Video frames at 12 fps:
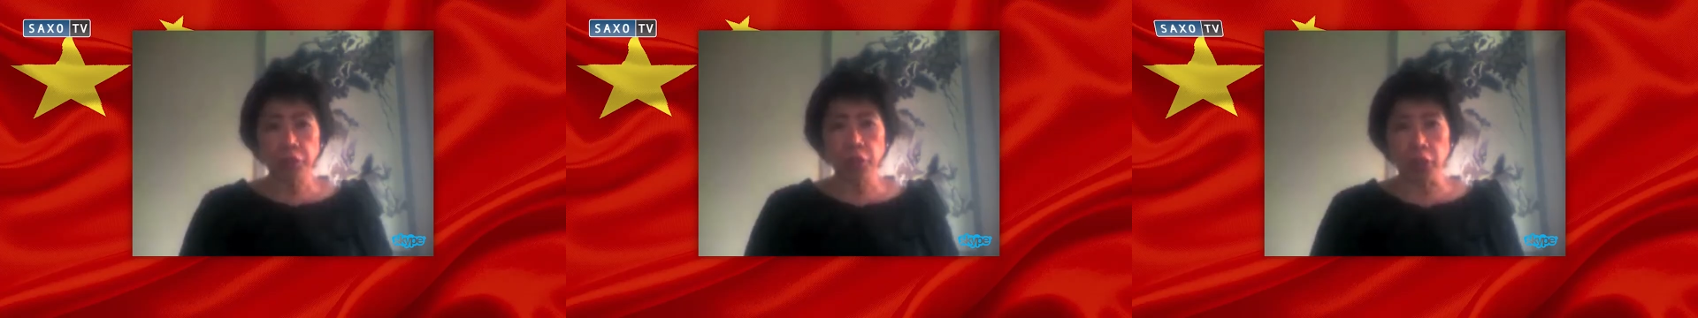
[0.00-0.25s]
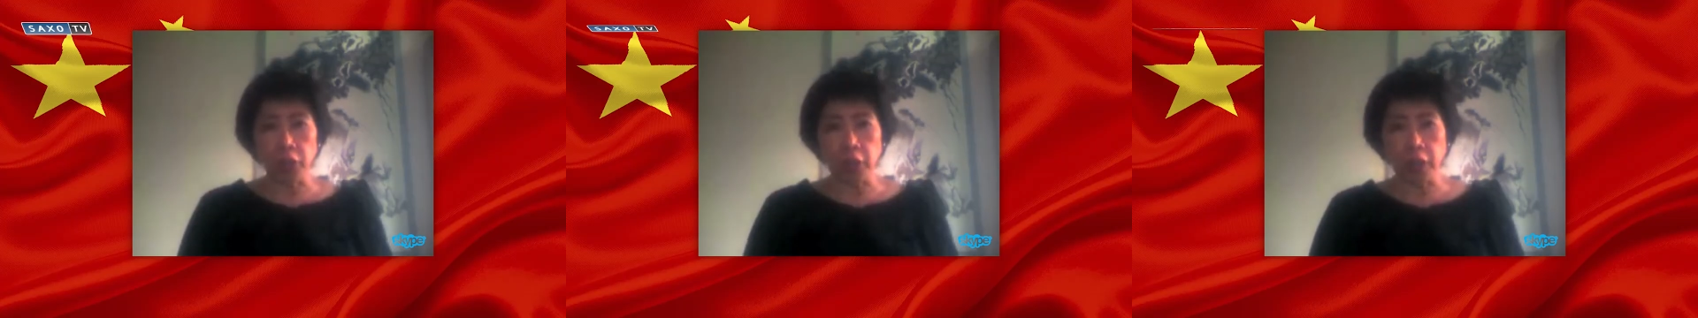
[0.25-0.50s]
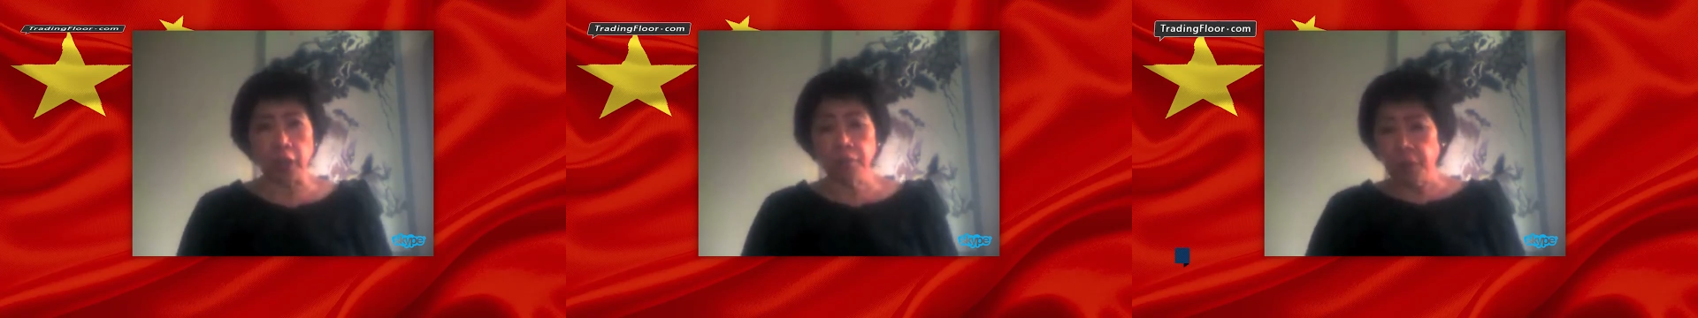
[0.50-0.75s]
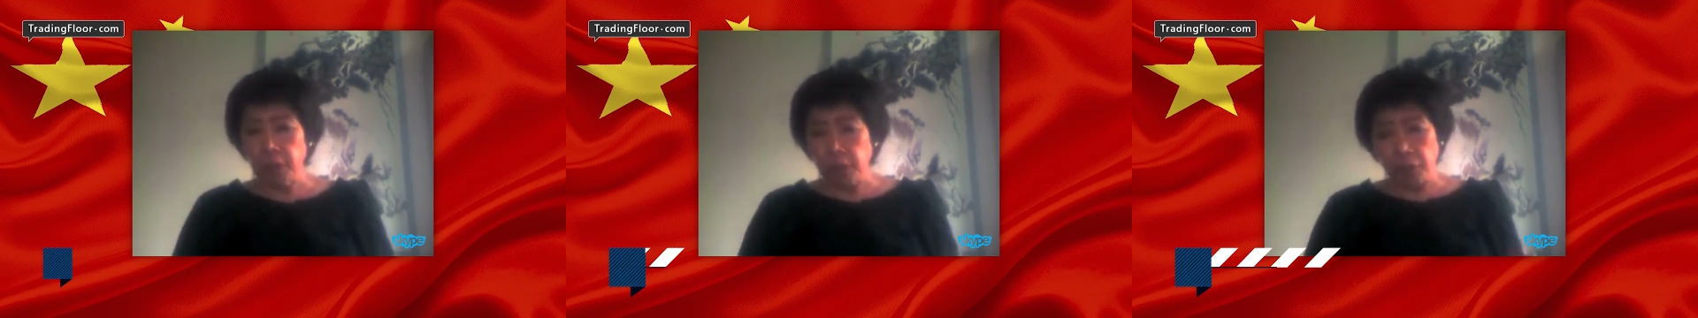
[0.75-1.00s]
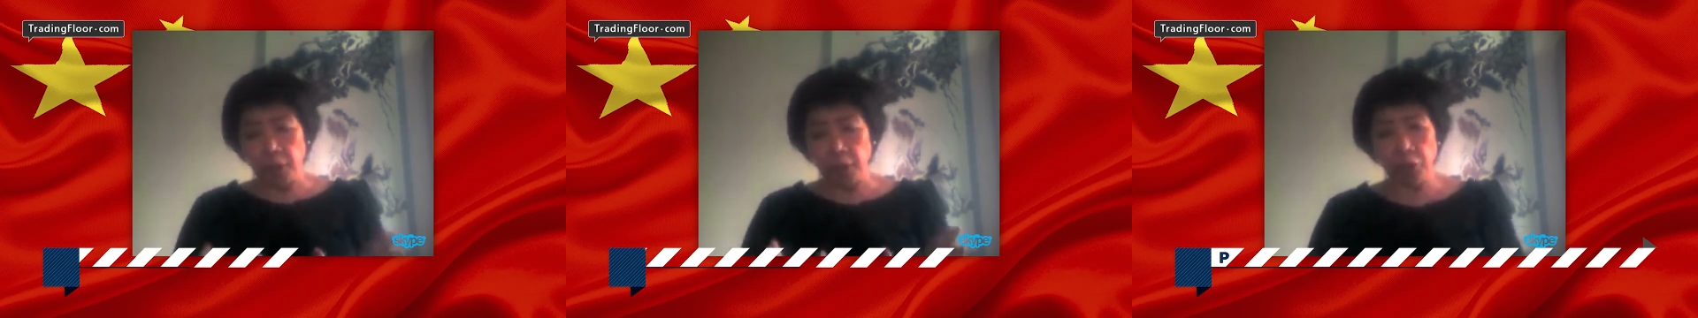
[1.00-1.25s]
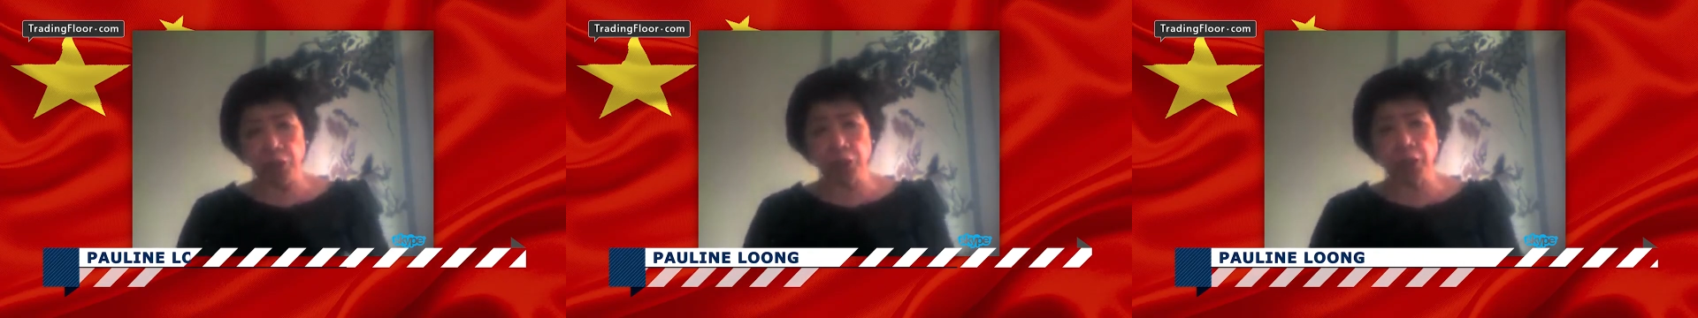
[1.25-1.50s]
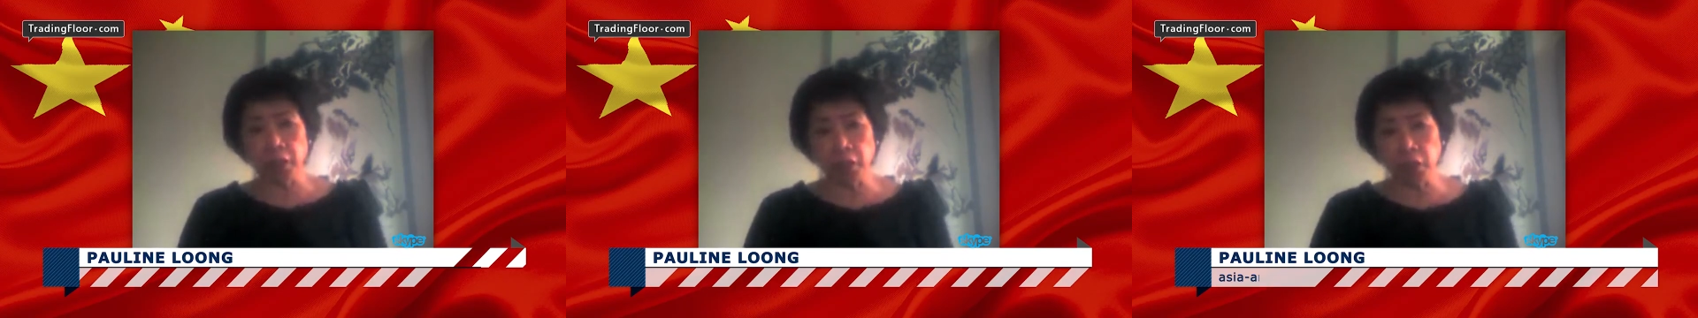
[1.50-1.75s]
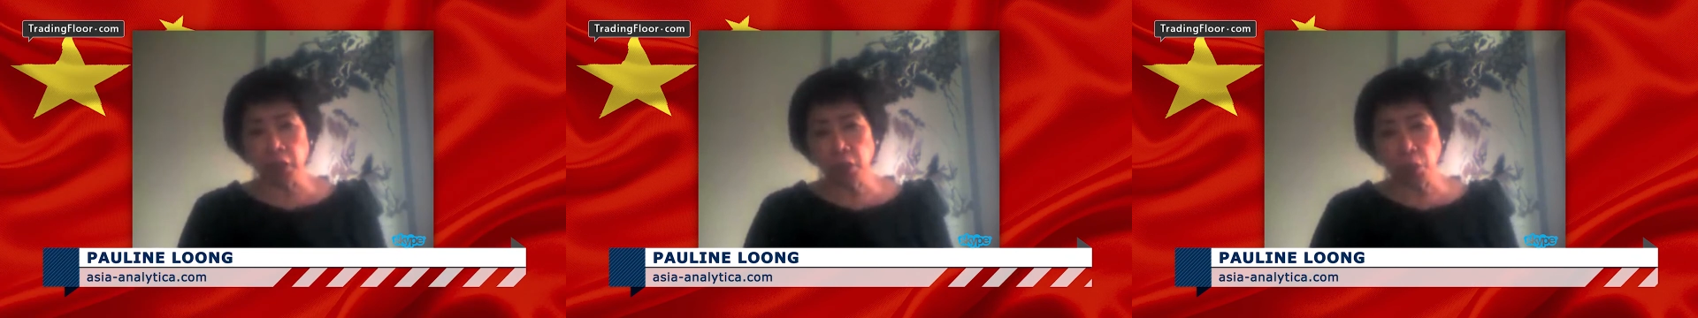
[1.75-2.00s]
If you're investing in
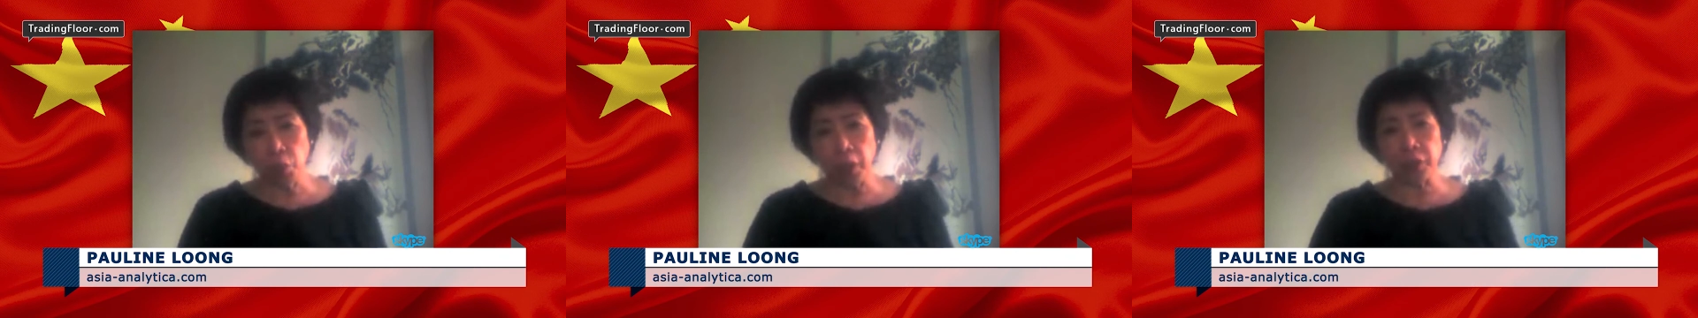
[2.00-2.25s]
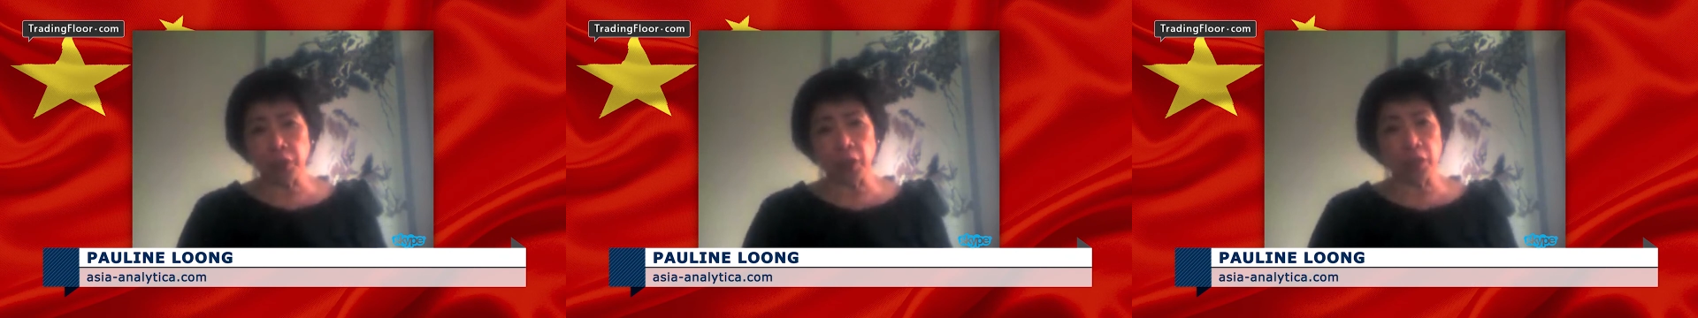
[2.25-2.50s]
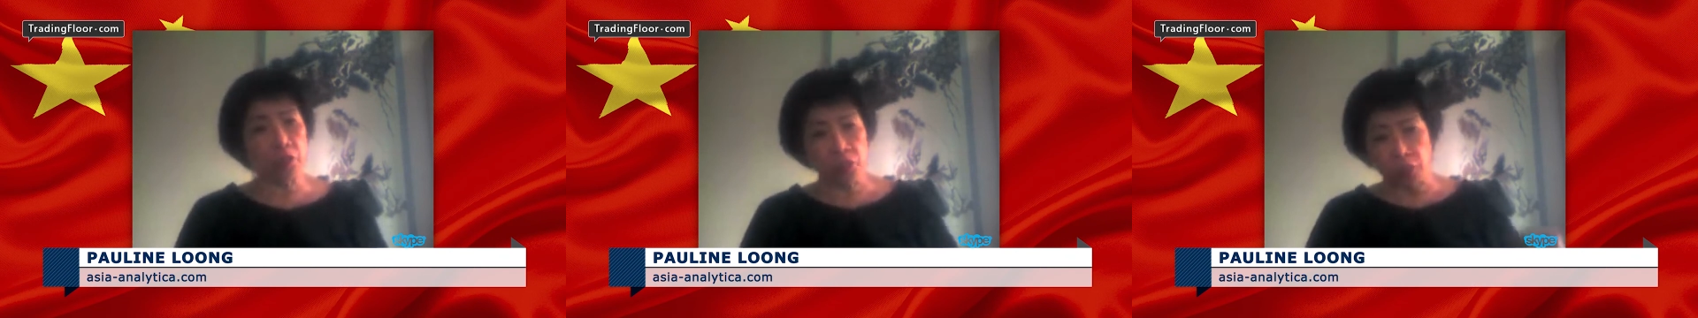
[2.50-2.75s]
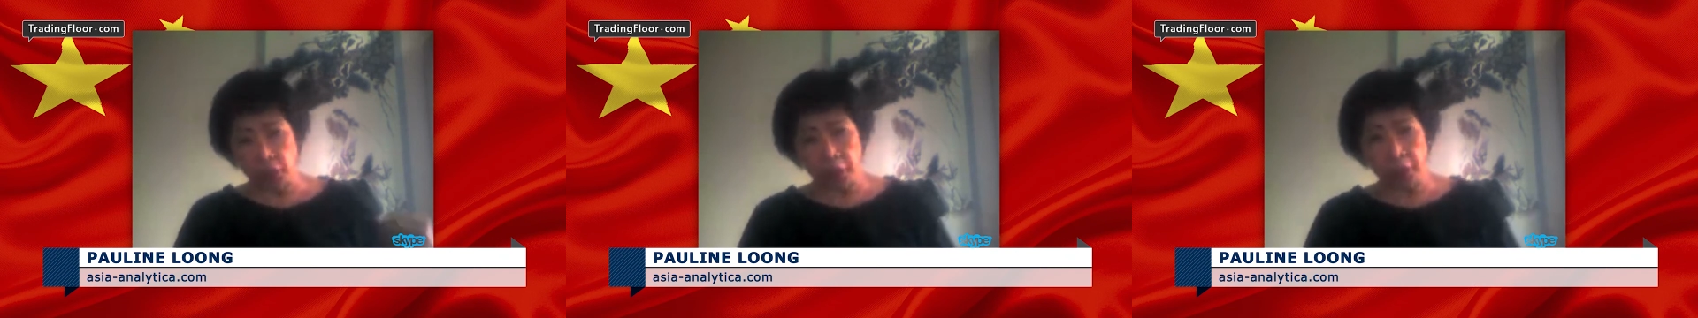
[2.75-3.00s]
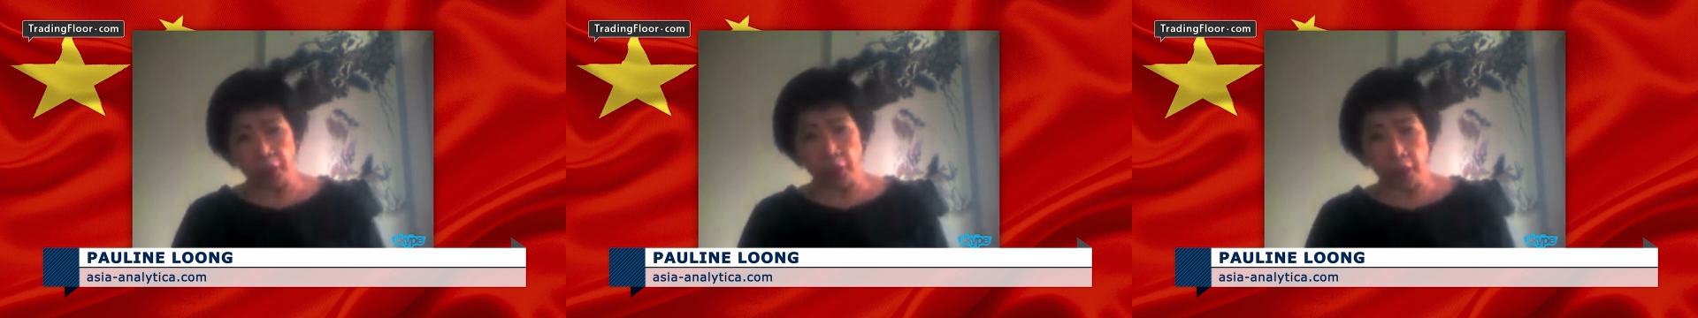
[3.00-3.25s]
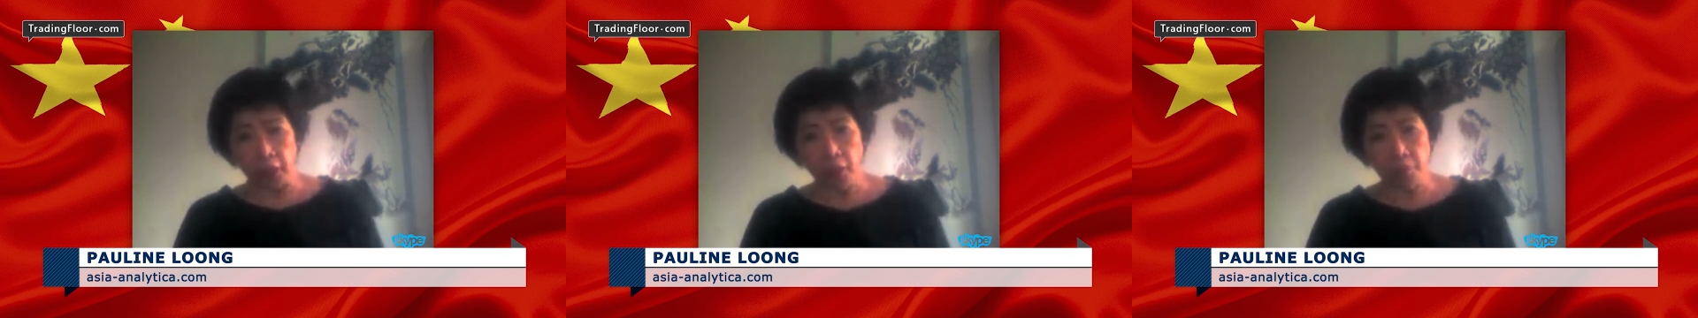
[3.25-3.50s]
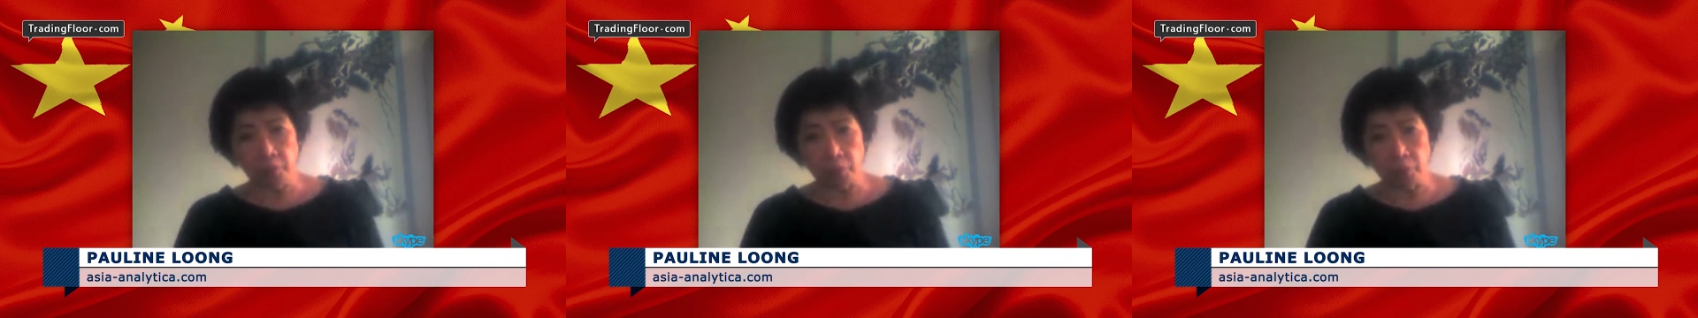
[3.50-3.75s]
China, whether directly